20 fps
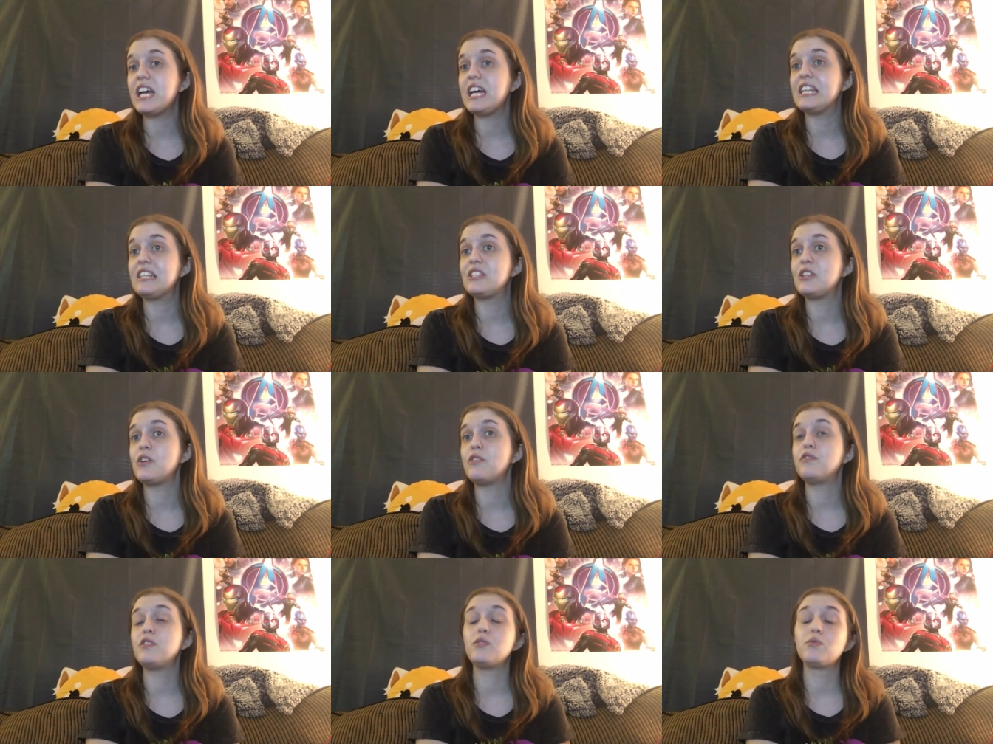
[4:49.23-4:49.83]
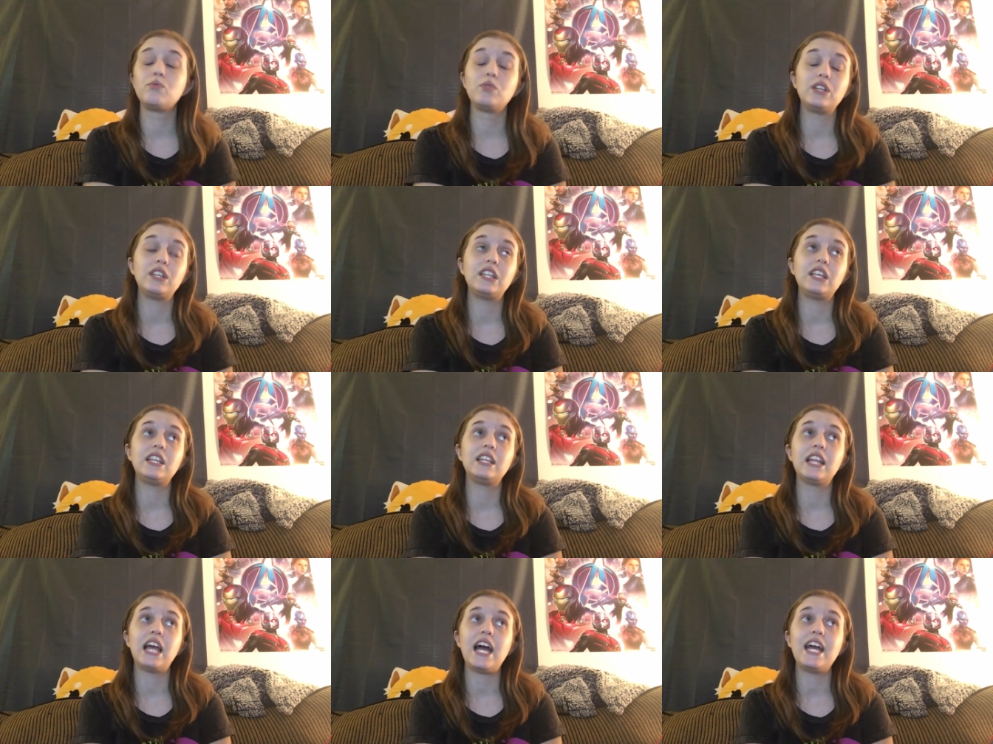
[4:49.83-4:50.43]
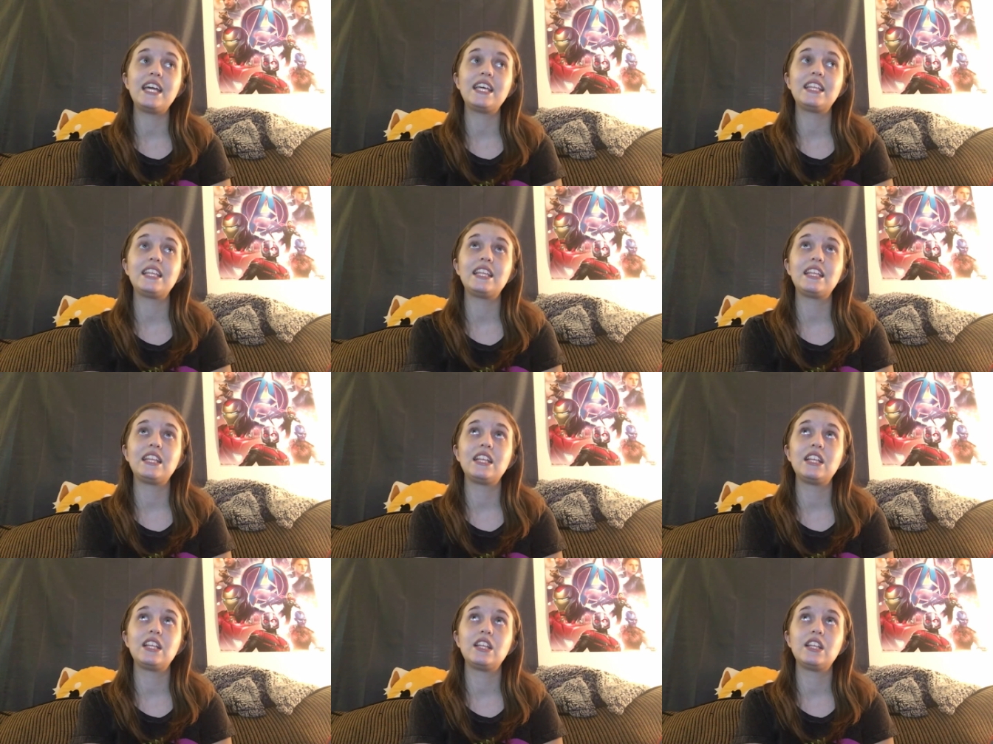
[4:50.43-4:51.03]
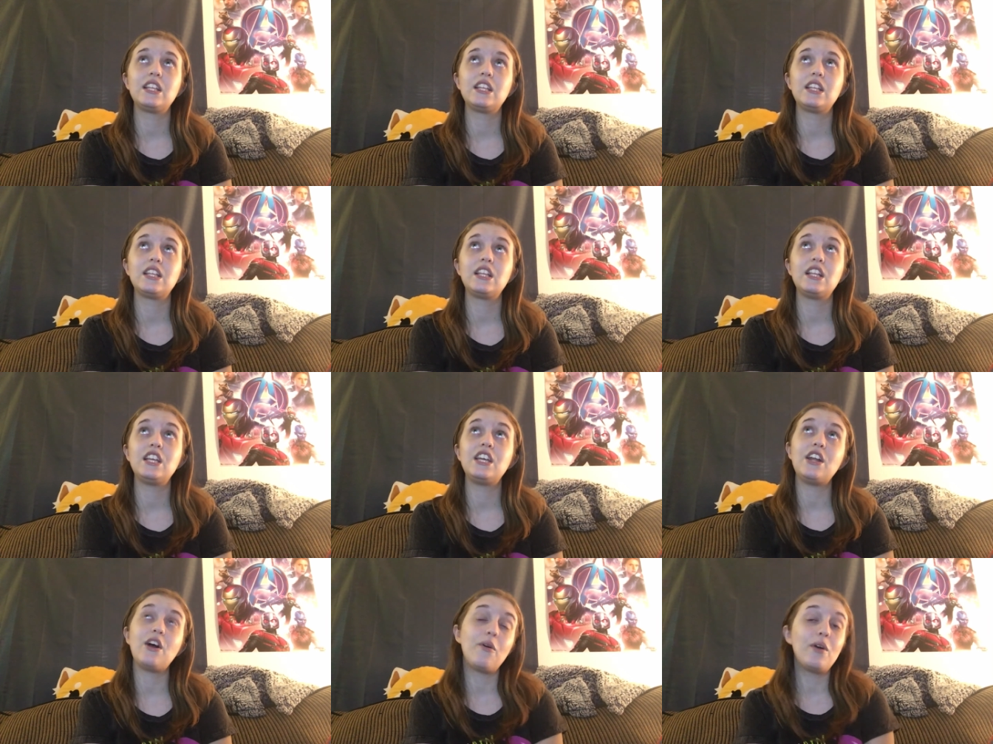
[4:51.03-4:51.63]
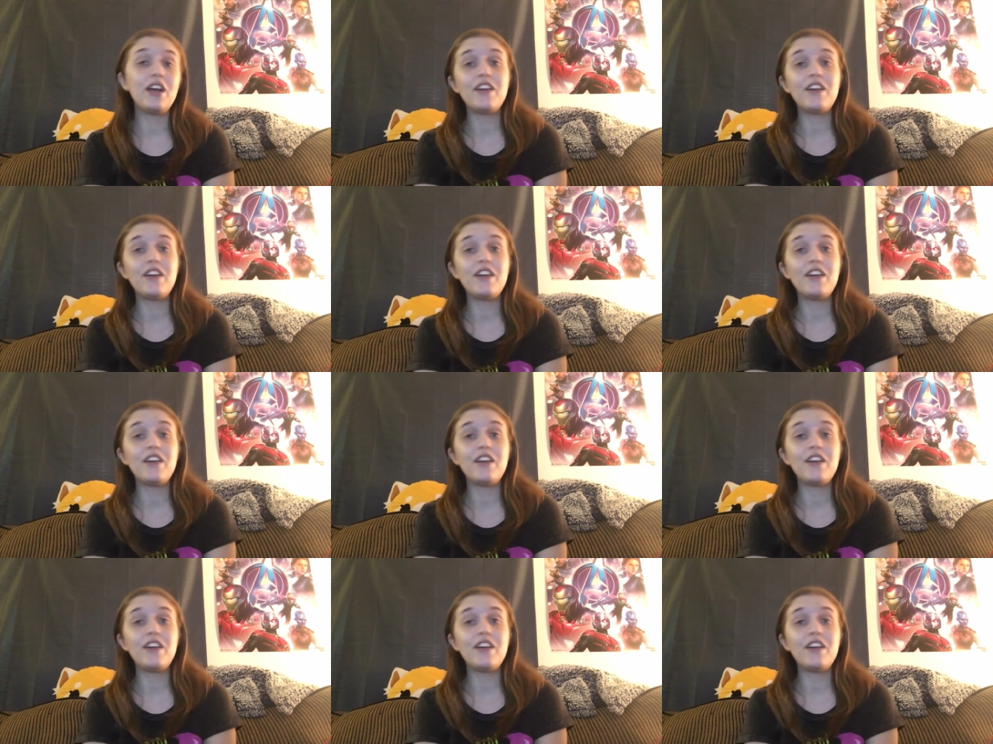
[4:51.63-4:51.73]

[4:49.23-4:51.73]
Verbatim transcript: And so if you really like, you know,